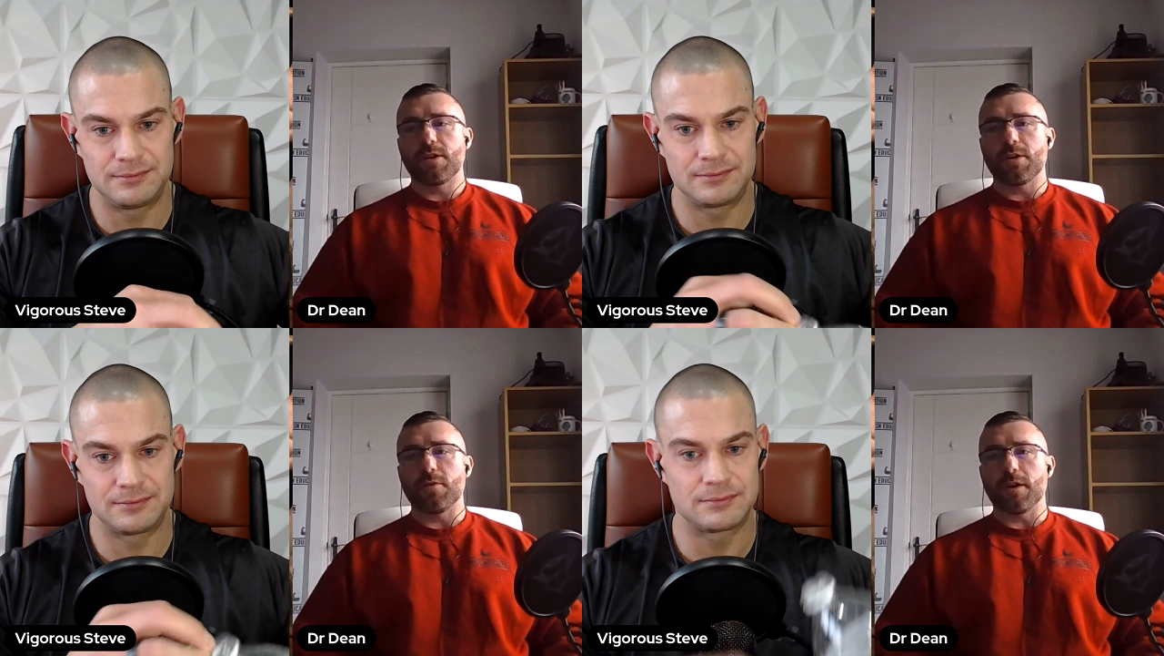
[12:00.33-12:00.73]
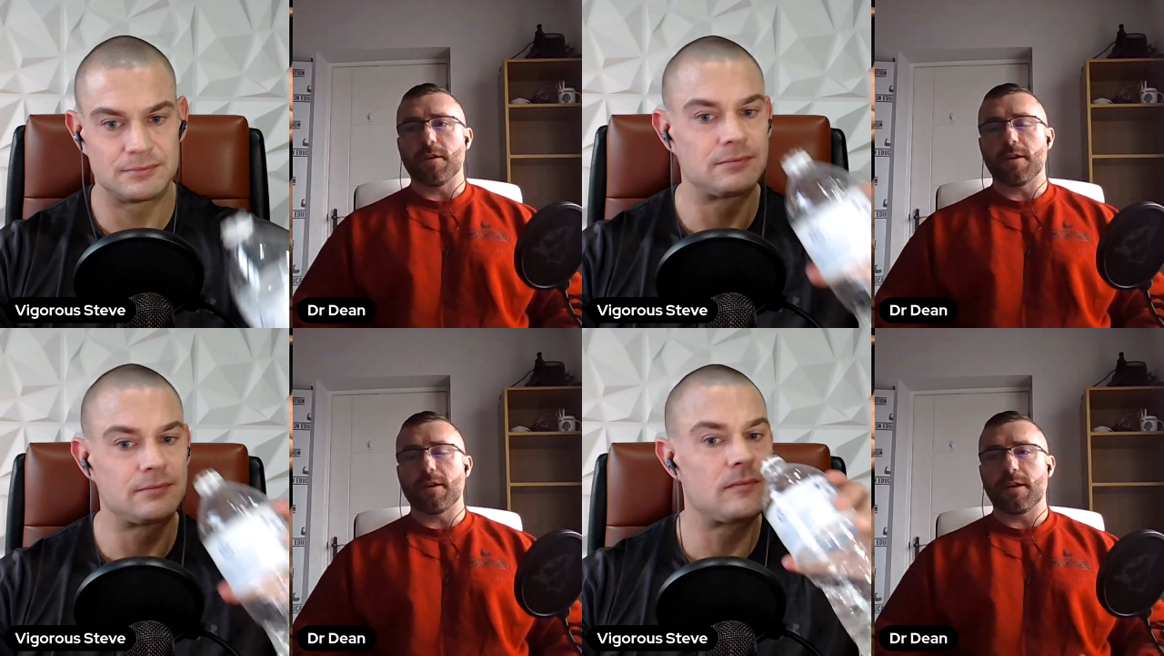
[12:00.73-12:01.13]
Speaker 1: you know,
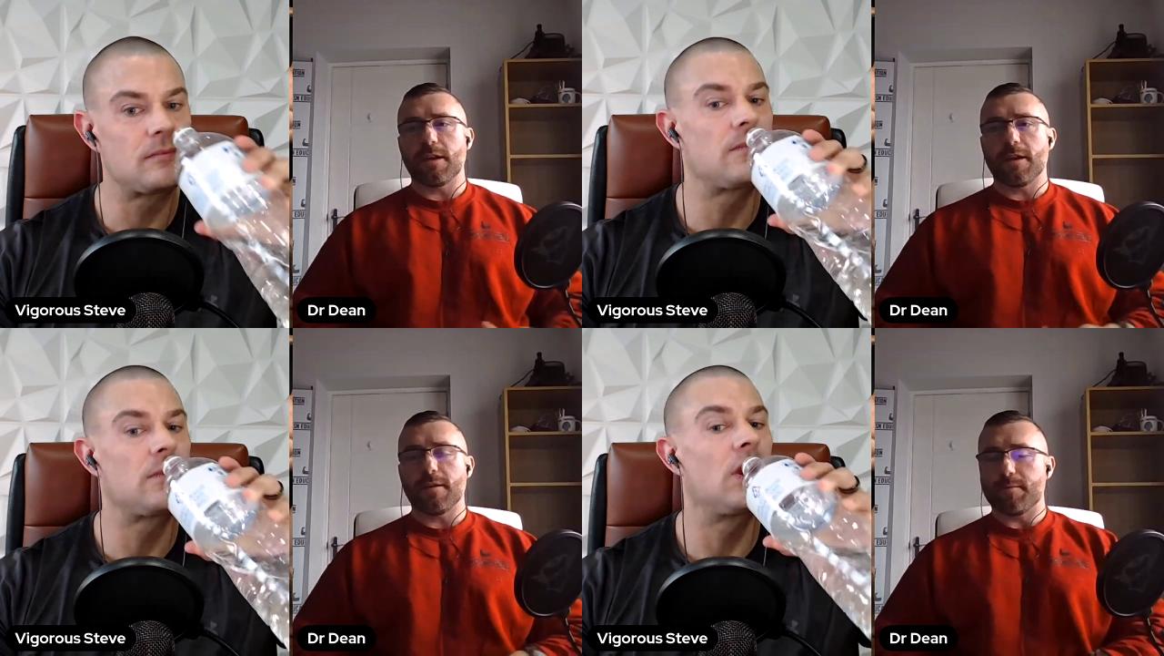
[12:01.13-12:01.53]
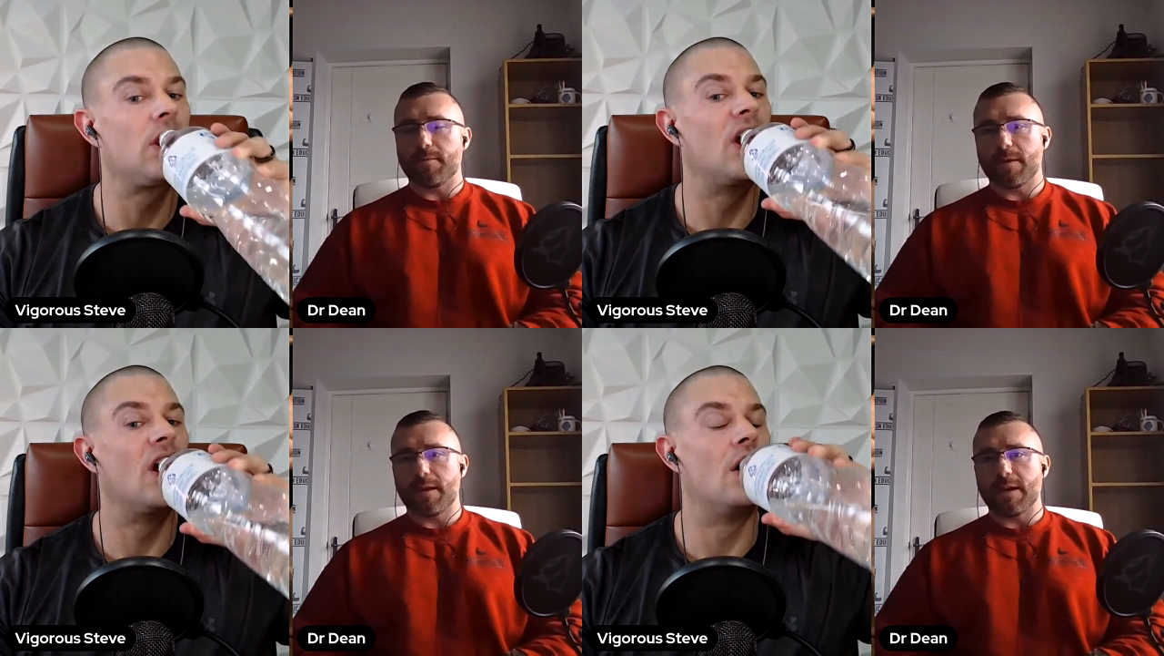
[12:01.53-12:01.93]
it it
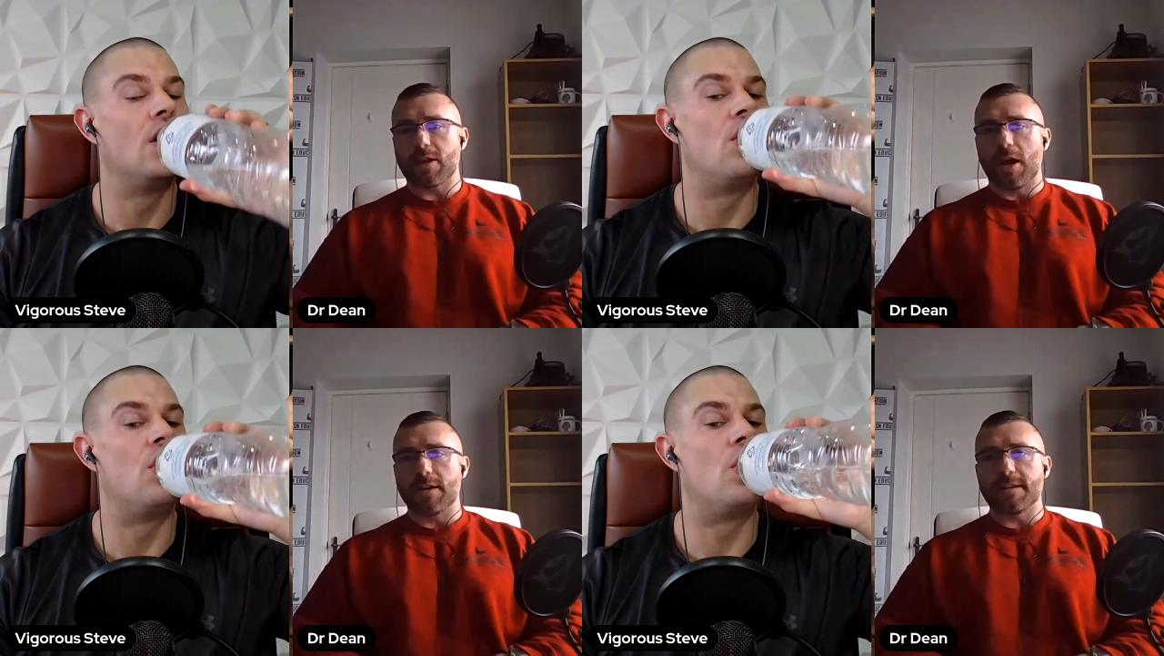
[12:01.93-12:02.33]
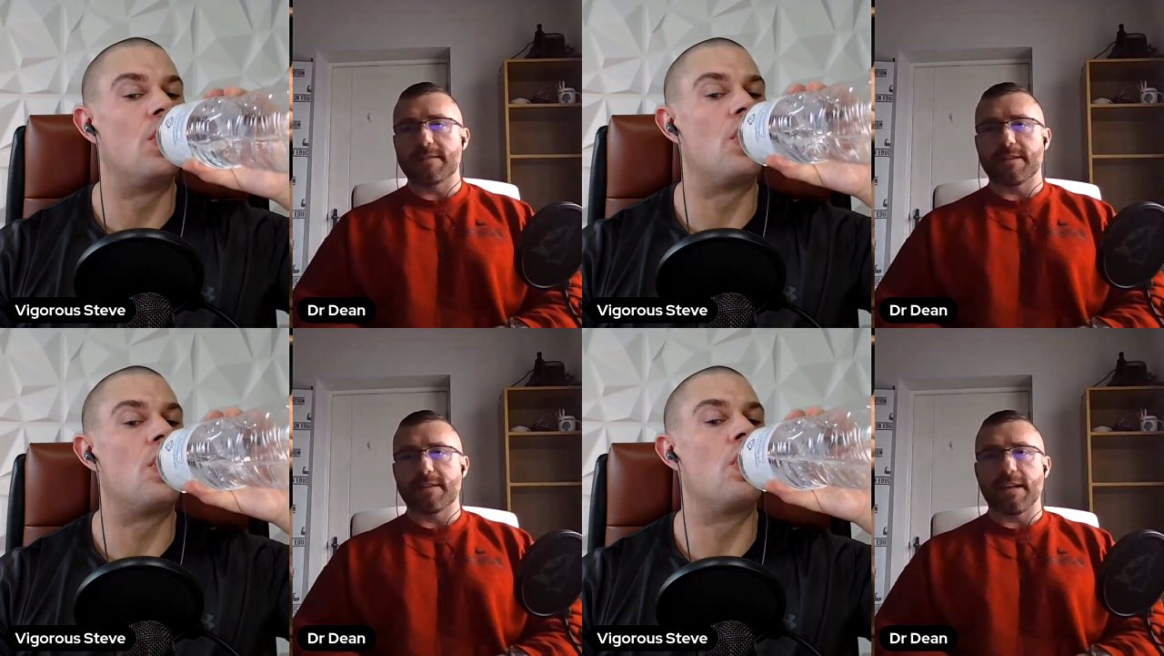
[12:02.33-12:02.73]
in the
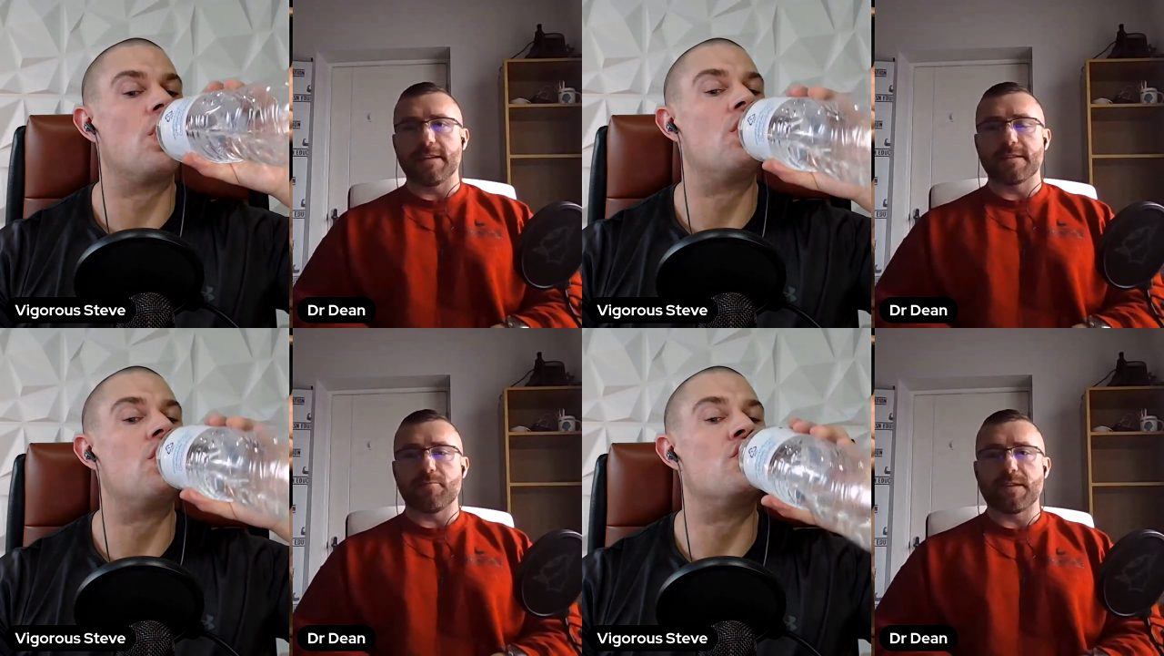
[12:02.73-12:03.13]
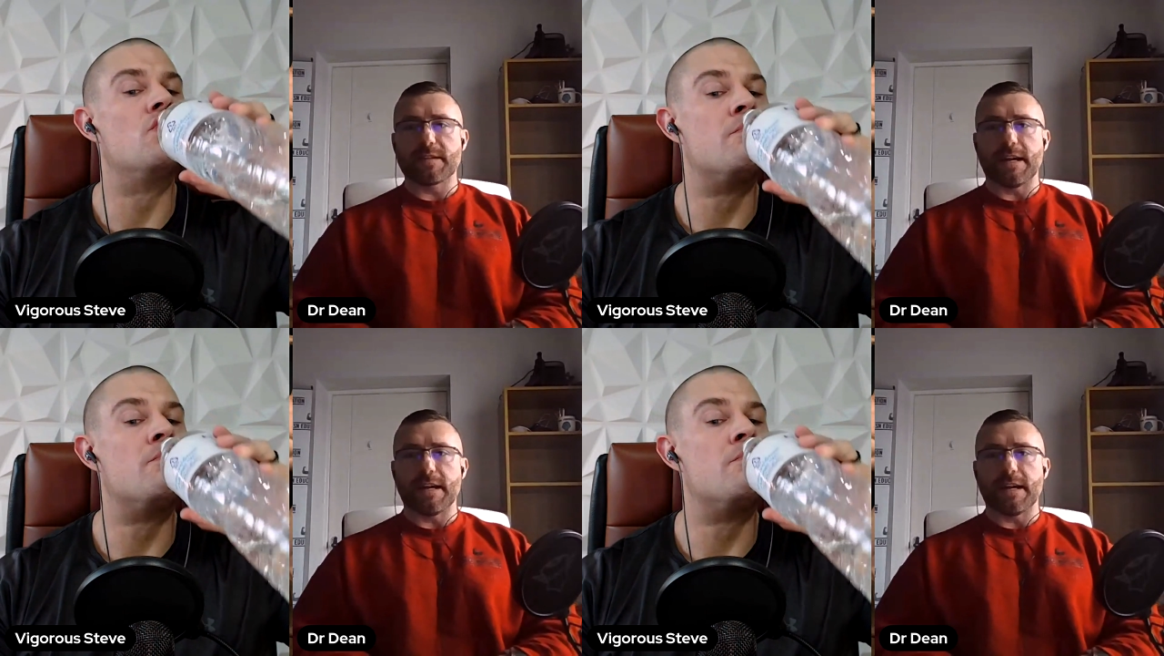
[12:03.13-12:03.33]
context of things we